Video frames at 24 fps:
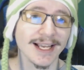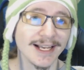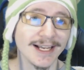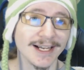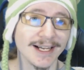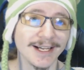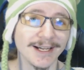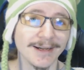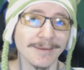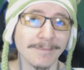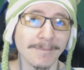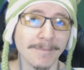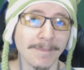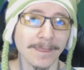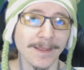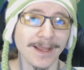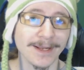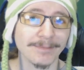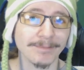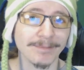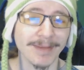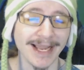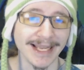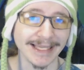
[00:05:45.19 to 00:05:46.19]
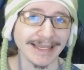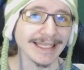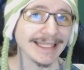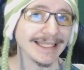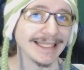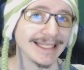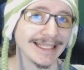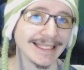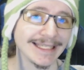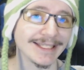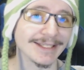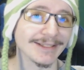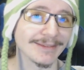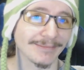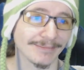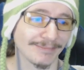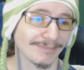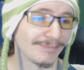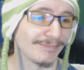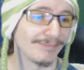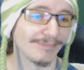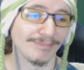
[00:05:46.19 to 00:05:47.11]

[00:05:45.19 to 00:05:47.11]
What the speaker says: and badly needs